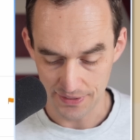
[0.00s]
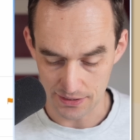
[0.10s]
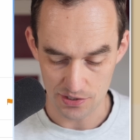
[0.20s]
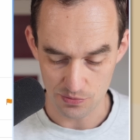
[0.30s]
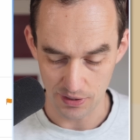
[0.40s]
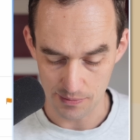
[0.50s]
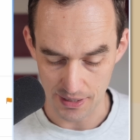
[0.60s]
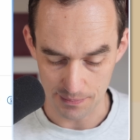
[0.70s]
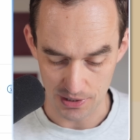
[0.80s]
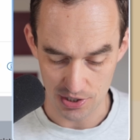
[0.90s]
That doesn't really
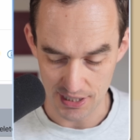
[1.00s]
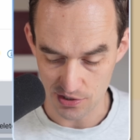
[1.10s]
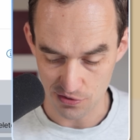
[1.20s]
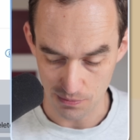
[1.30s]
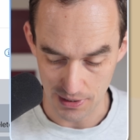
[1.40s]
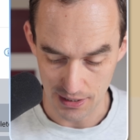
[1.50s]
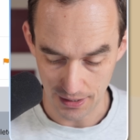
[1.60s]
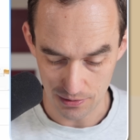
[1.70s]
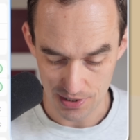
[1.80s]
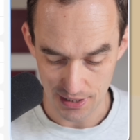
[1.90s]
make much sense for me.
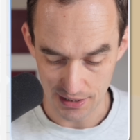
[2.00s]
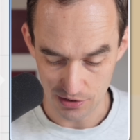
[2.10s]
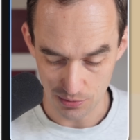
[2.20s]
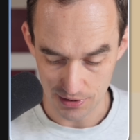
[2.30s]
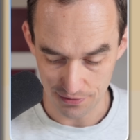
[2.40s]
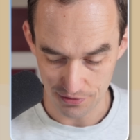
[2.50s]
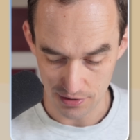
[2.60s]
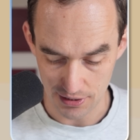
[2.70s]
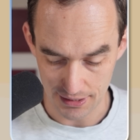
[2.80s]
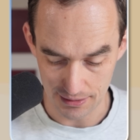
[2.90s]
I'll assign it to a
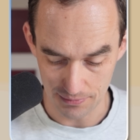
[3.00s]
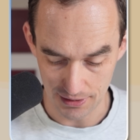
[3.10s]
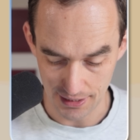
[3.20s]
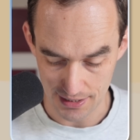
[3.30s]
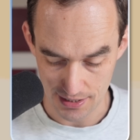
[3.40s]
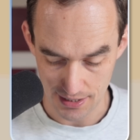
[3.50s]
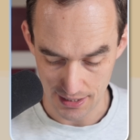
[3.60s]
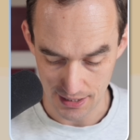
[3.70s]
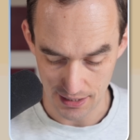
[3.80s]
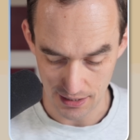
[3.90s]
different time. Let's
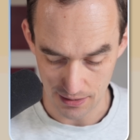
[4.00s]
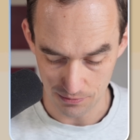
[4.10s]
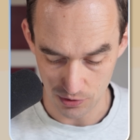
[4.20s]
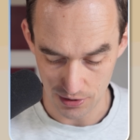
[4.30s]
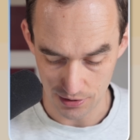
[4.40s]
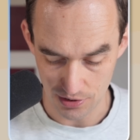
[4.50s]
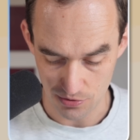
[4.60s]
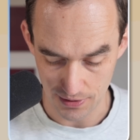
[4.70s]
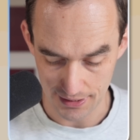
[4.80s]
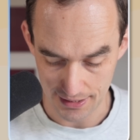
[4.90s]
say I'm working on this
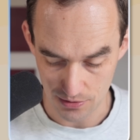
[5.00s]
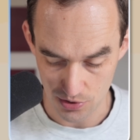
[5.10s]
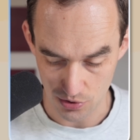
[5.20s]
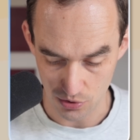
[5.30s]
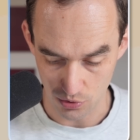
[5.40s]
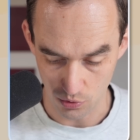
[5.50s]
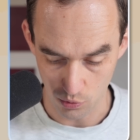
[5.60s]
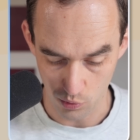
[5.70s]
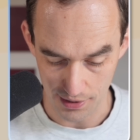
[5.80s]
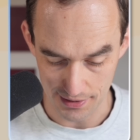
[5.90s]
right now, so
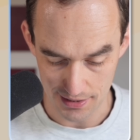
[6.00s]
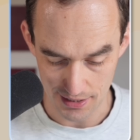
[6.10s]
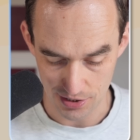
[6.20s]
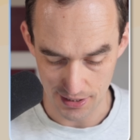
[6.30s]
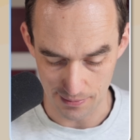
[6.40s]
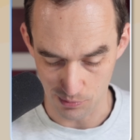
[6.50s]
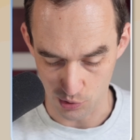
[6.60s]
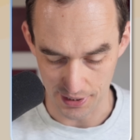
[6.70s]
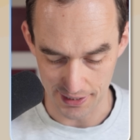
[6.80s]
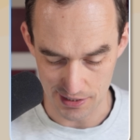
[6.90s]
1. It's actually not
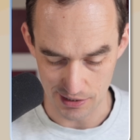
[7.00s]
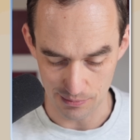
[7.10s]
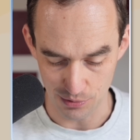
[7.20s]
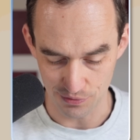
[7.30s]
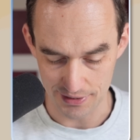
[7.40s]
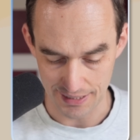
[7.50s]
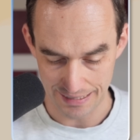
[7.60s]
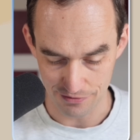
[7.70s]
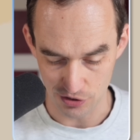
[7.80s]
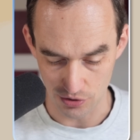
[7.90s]
morning. It's going to move it to
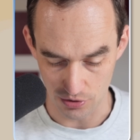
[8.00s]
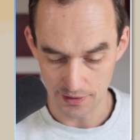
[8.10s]
afternoon.